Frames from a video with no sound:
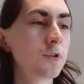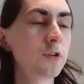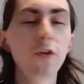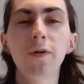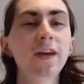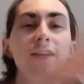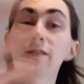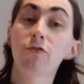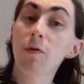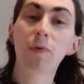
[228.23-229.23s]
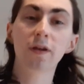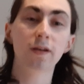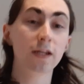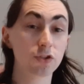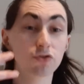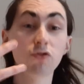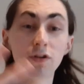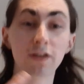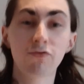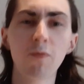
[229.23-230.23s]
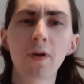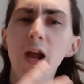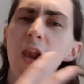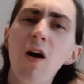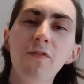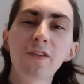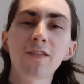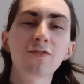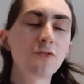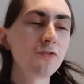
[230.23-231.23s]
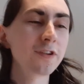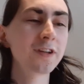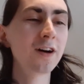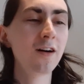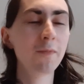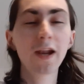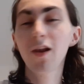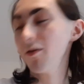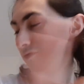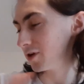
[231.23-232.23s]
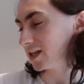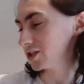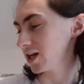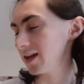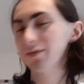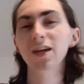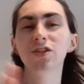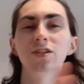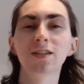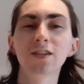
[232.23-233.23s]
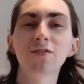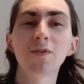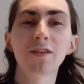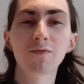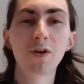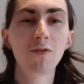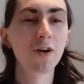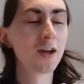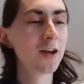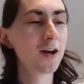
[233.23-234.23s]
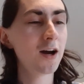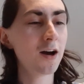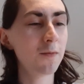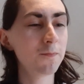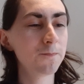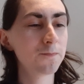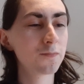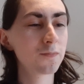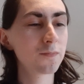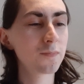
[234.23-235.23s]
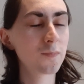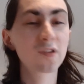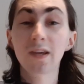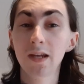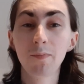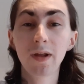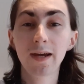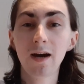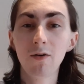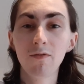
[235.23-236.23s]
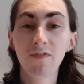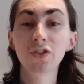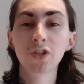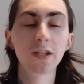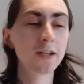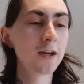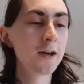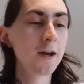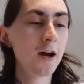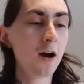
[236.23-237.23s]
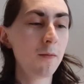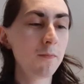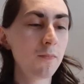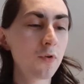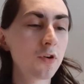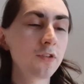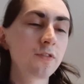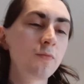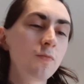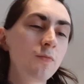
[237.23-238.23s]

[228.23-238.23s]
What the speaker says: It's gripping. It truly is gripping. I love this story, and I love what each adaptation did to it as well. Seeing it play out visually, because